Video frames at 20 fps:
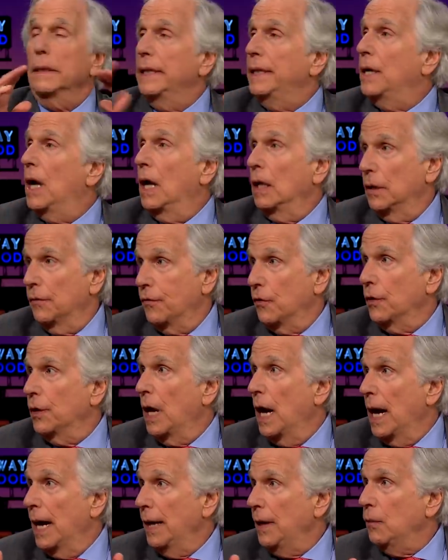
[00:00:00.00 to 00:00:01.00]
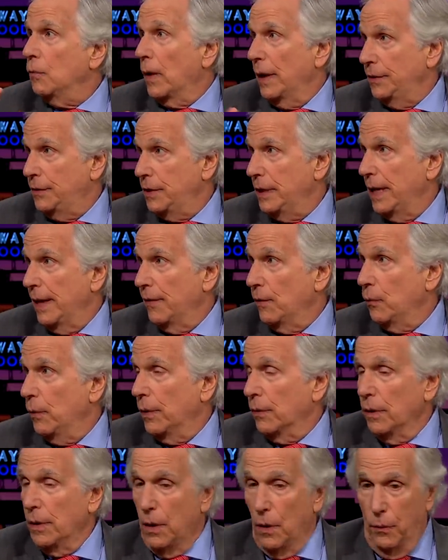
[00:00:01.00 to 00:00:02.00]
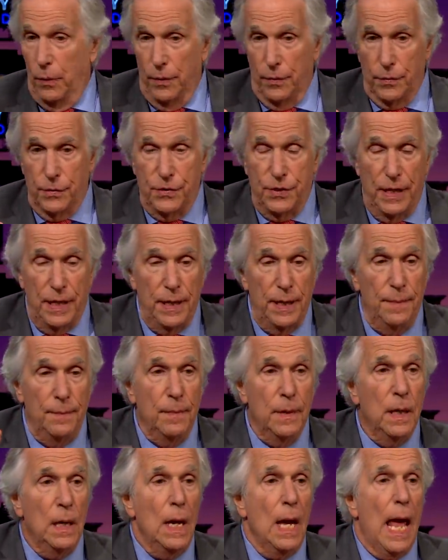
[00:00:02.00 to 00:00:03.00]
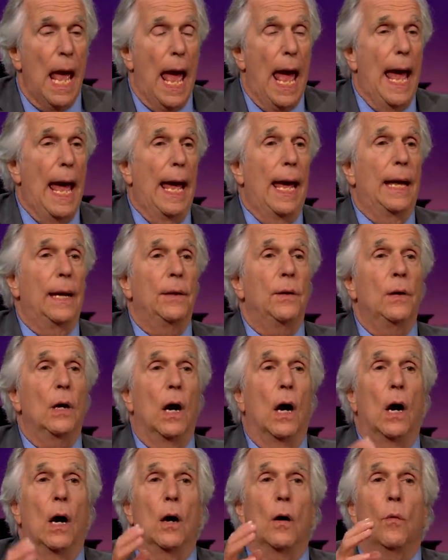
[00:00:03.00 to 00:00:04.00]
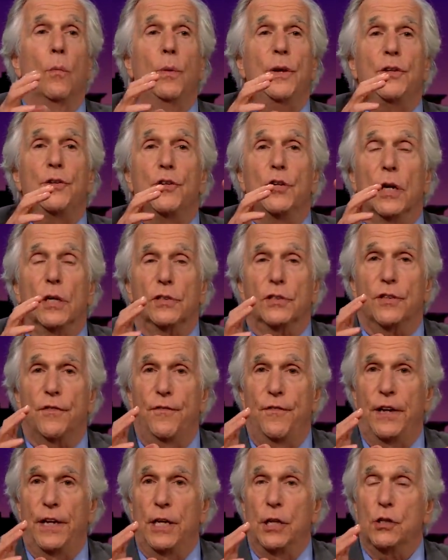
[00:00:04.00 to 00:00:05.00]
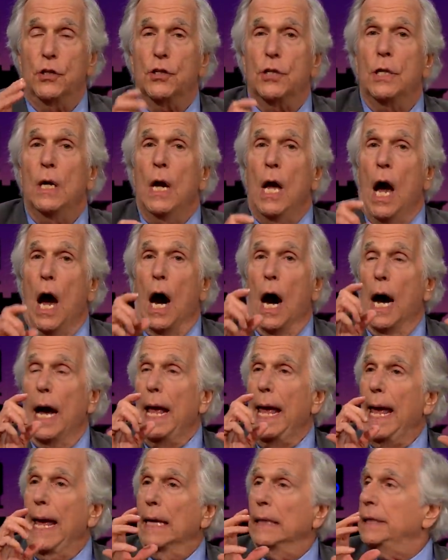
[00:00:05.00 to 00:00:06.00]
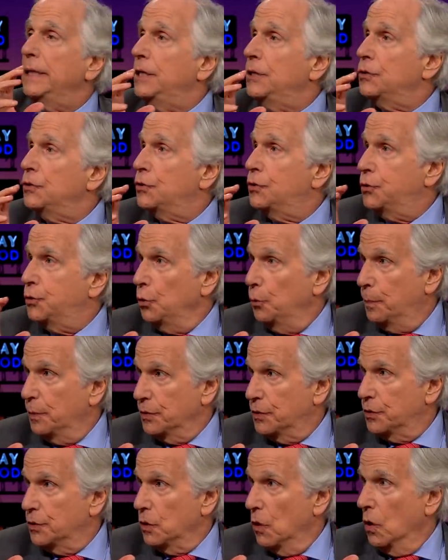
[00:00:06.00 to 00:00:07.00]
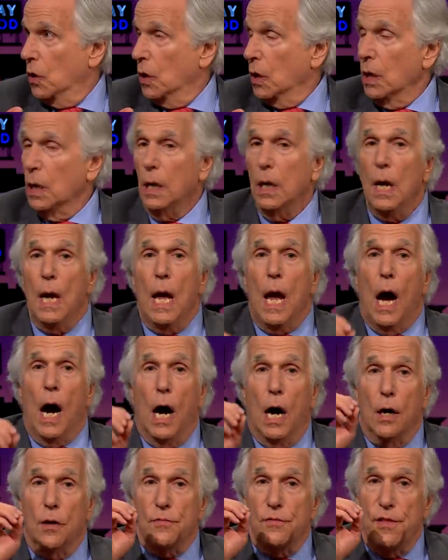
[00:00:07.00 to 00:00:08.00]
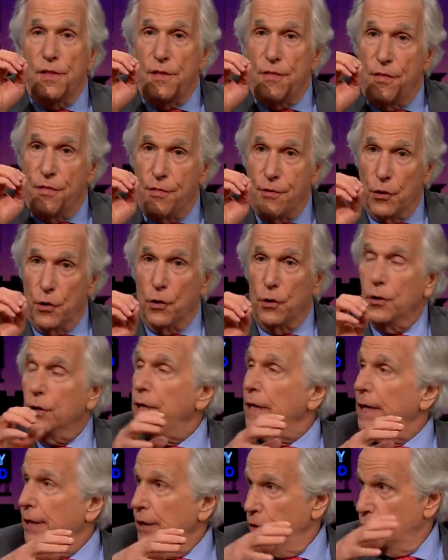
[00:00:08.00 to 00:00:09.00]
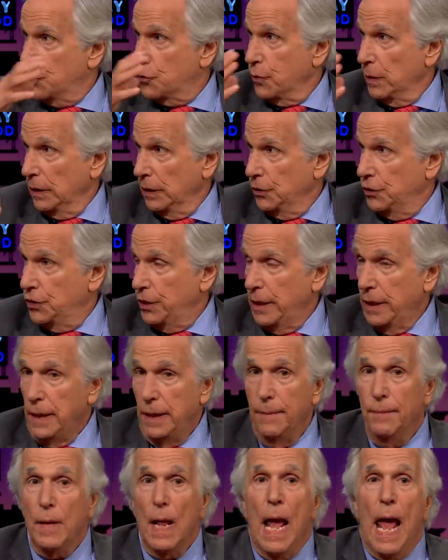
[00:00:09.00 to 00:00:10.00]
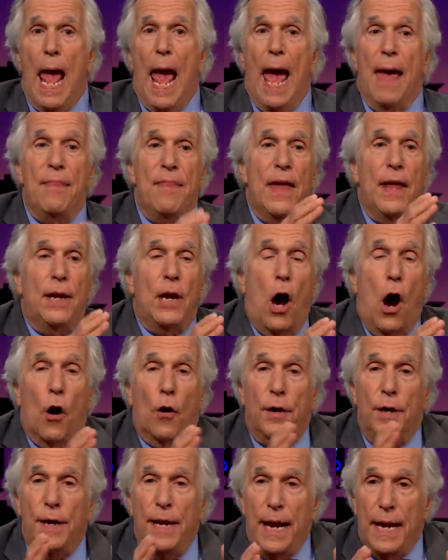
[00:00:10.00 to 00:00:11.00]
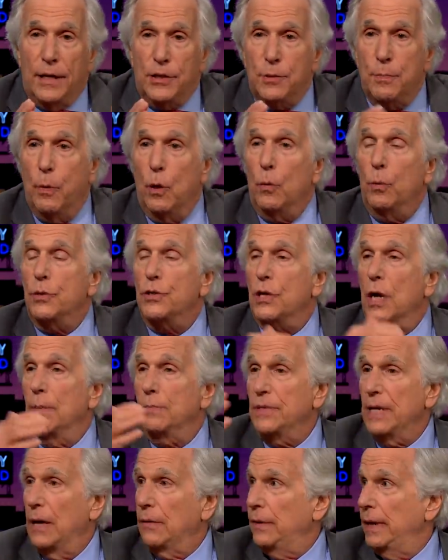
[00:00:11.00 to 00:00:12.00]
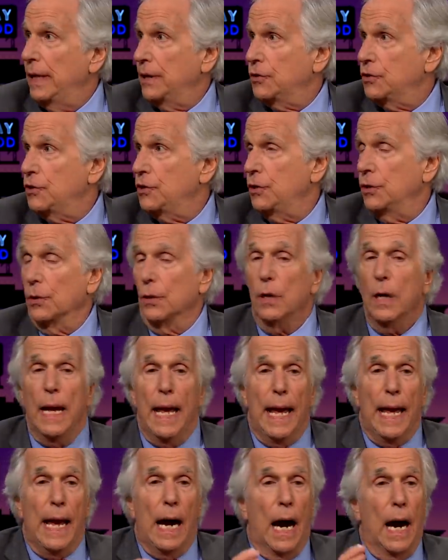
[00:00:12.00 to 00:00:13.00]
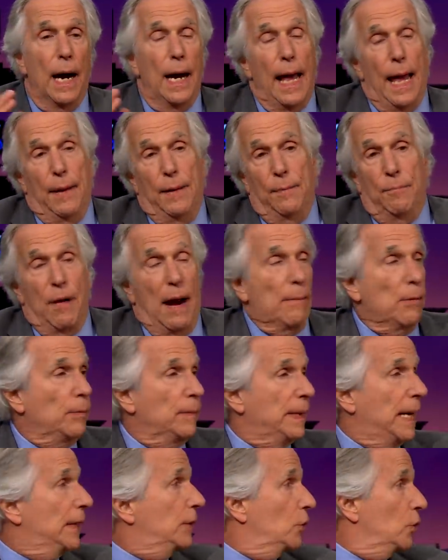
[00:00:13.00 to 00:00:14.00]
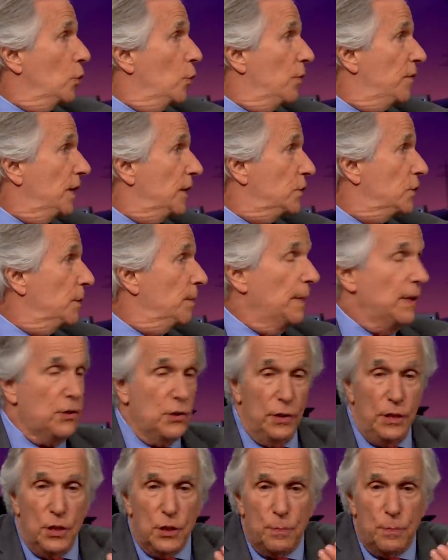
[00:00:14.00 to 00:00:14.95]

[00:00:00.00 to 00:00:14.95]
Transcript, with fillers: Lin Oliver and I write together. We're, mm. a, hmm. we're a team. And uh, we just finished uh, Alien Superstar, uh, the third in a trilogy. And then our next book, which comes out next year, uh, and probably I don't know if I should mention